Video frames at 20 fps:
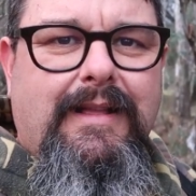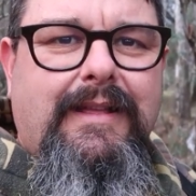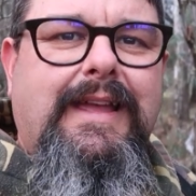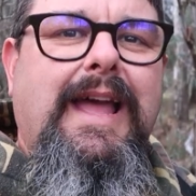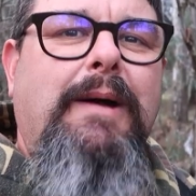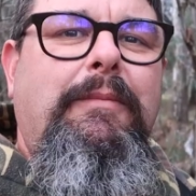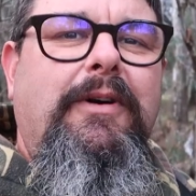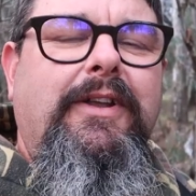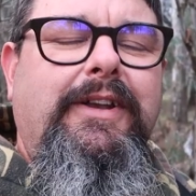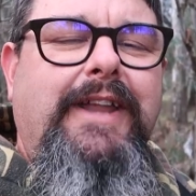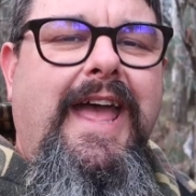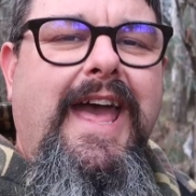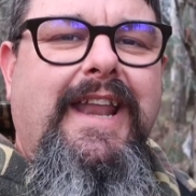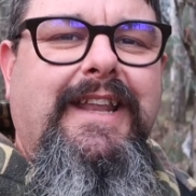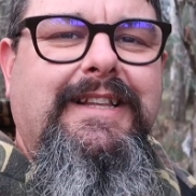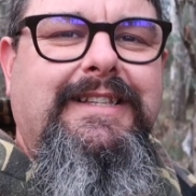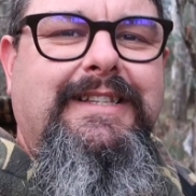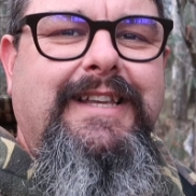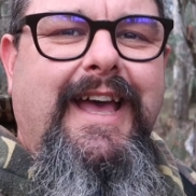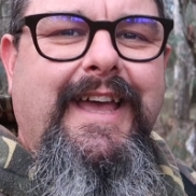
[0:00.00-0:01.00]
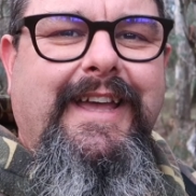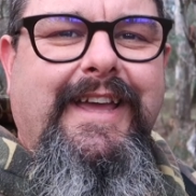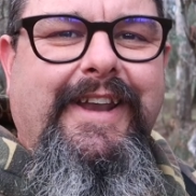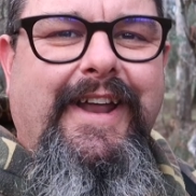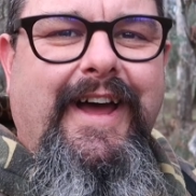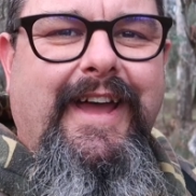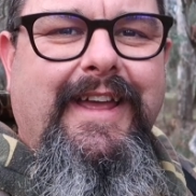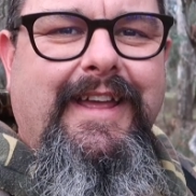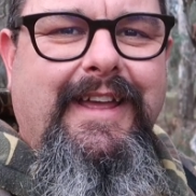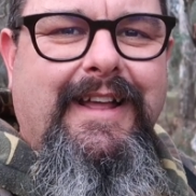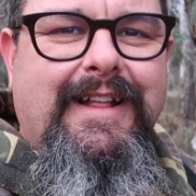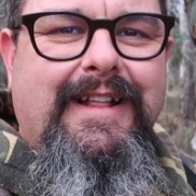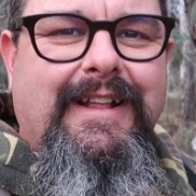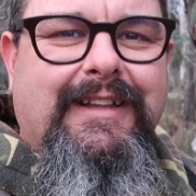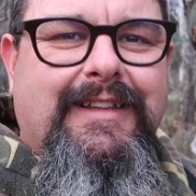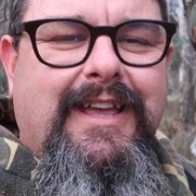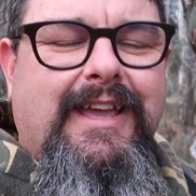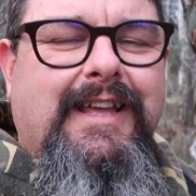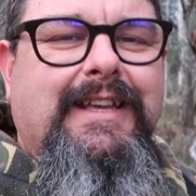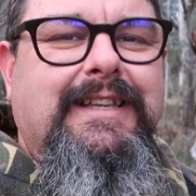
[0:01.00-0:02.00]
Come on down and say g'day,
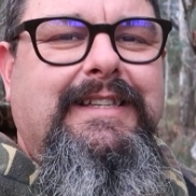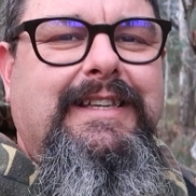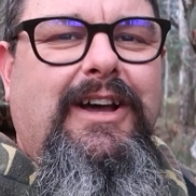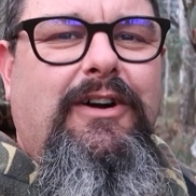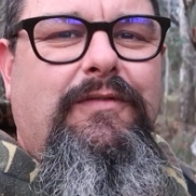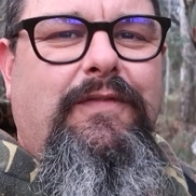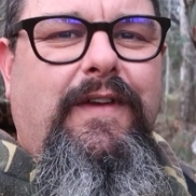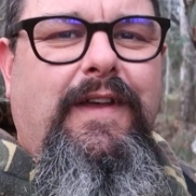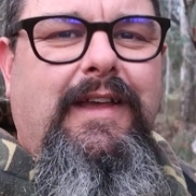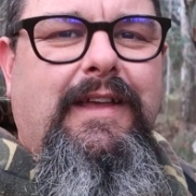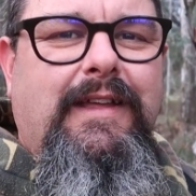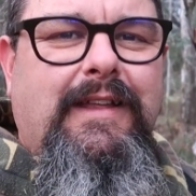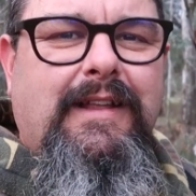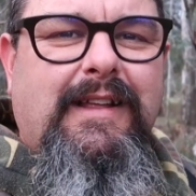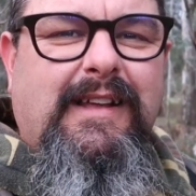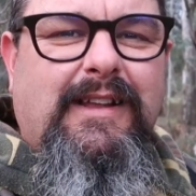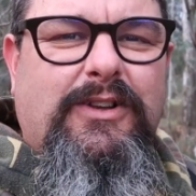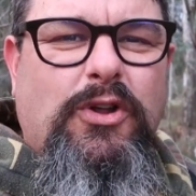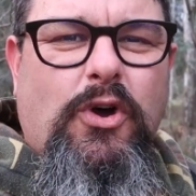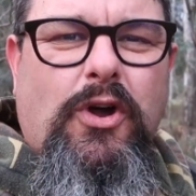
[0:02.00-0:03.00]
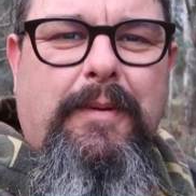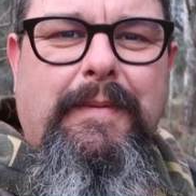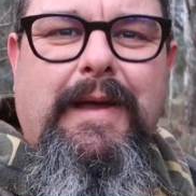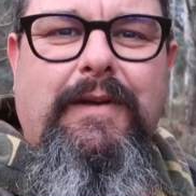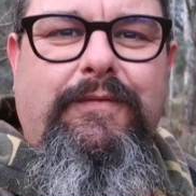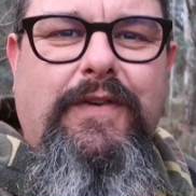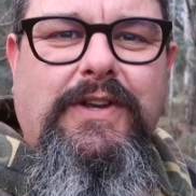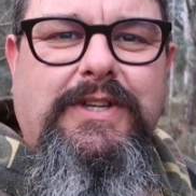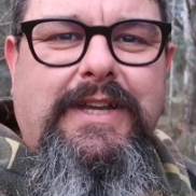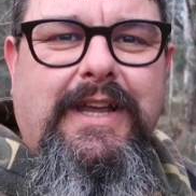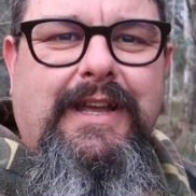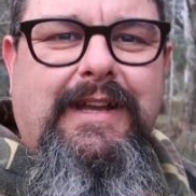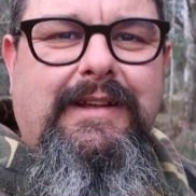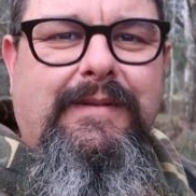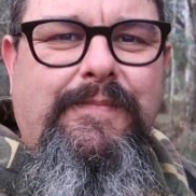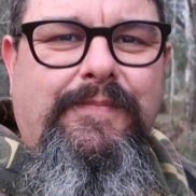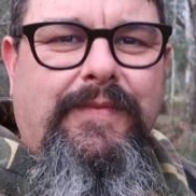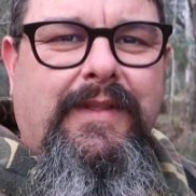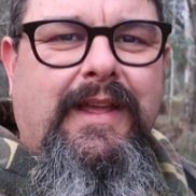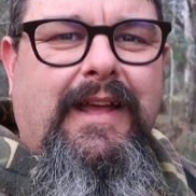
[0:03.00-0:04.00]
take a selfie, talk about fishing,